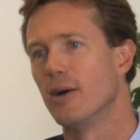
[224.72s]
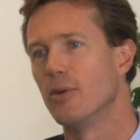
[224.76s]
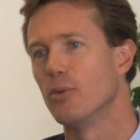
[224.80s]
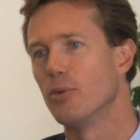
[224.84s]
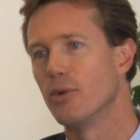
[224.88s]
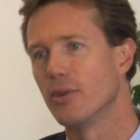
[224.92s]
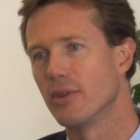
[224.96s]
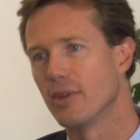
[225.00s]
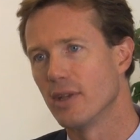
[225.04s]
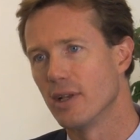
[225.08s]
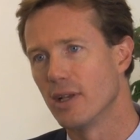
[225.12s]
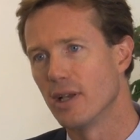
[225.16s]

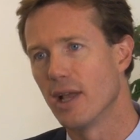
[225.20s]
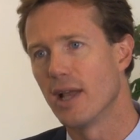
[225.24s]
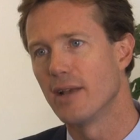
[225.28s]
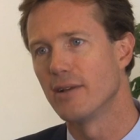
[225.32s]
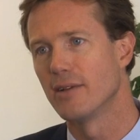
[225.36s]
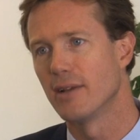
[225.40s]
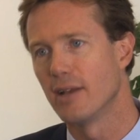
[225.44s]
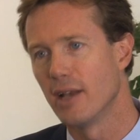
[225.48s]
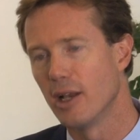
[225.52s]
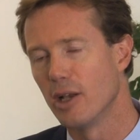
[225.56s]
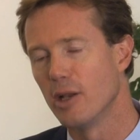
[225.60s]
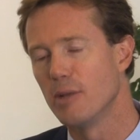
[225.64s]
with the
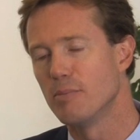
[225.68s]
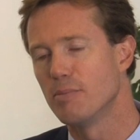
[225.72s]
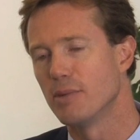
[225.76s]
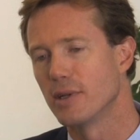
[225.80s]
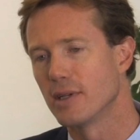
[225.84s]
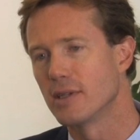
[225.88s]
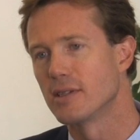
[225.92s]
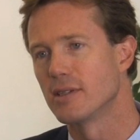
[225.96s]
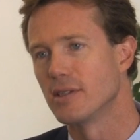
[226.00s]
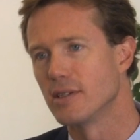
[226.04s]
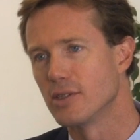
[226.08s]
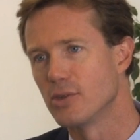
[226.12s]
London
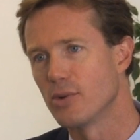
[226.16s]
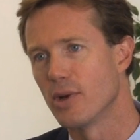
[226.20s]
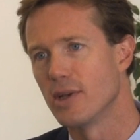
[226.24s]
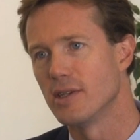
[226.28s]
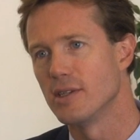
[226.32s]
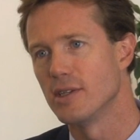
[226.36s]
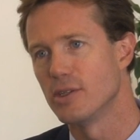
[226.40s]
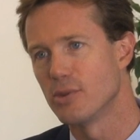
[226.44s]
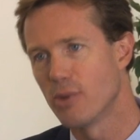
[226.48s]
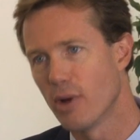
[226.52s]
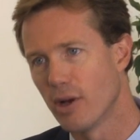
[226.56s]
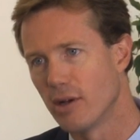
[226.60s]
Olympics in
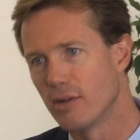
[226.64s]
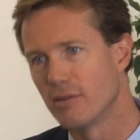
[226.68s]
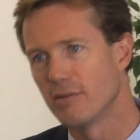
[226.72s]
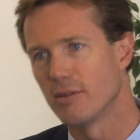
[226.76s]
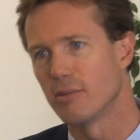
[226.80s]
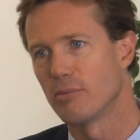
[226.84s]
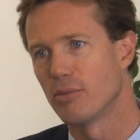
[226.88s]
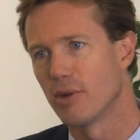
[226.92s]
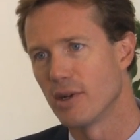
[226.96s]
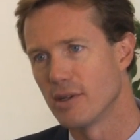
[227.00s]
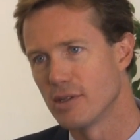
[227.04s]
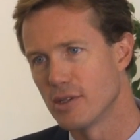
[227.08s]
2012?
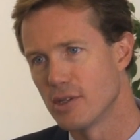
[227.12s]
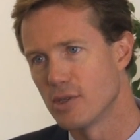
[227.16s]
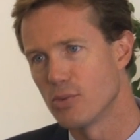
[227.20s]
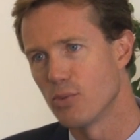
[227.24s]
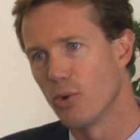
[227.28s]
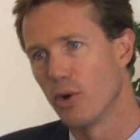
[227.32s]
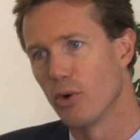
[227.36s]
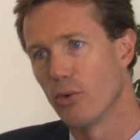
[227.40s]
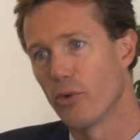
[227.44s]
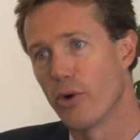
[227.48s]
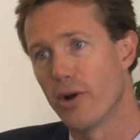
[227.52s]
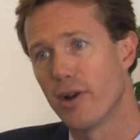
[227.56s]
The prices
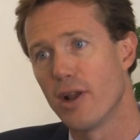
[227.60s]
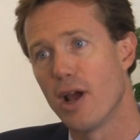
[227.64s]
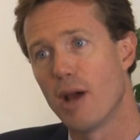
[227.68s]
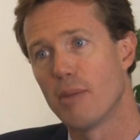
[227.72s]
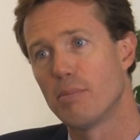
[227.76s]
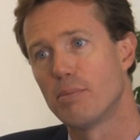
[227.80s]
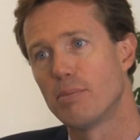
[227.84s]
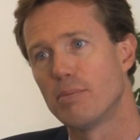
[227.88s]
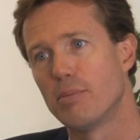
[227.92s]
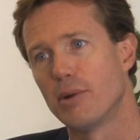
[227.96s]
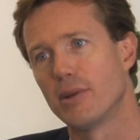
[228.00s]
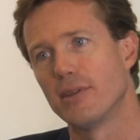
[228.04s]
will run
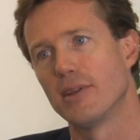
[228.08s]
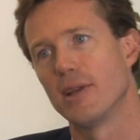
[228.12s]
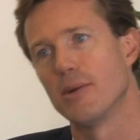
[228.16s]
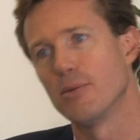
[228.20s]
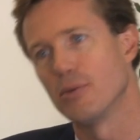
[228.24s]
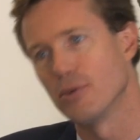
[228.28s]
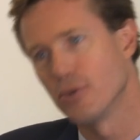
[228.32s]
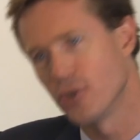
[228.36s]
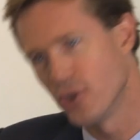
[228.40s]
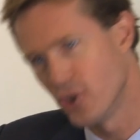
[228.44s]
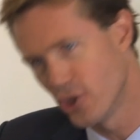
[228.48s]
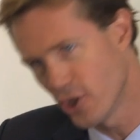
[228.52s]
up, but they
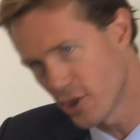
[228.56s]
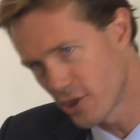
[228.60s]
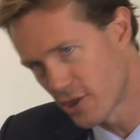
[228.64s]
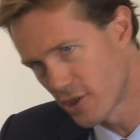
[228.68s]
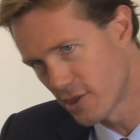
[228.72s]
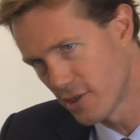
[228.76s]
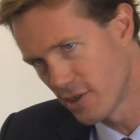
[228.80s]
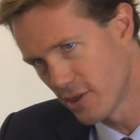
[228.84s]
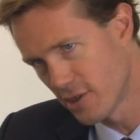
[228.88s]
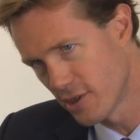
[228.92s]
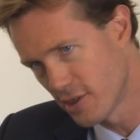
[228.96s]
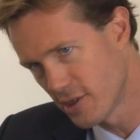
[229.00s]
will
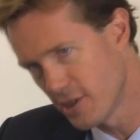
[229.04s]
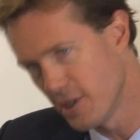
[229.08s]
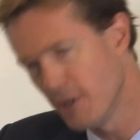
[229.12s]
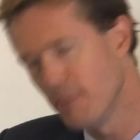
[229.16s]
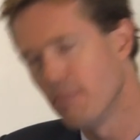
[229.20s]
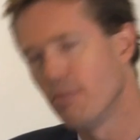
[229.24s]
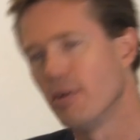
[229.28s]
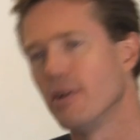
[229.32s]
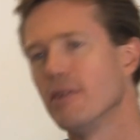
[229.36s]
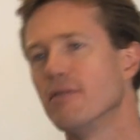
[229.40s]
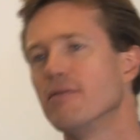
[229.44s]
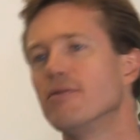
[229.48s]
just as
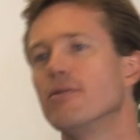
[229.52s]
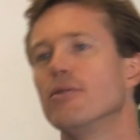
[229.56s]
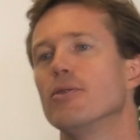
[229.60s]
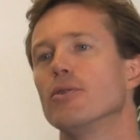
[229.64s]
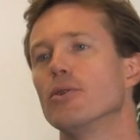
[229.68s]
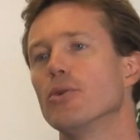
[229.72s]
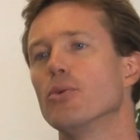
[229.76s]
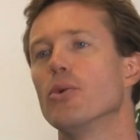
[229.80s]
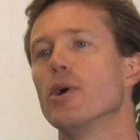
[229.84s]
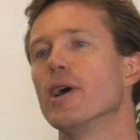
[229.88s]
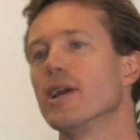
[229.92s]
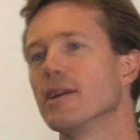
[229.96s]
steeply
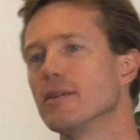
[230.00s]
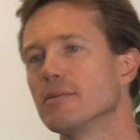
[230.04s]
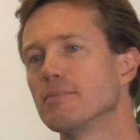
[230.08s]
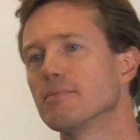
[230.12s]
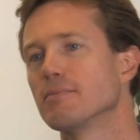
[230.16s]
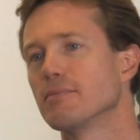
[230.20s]
fall away.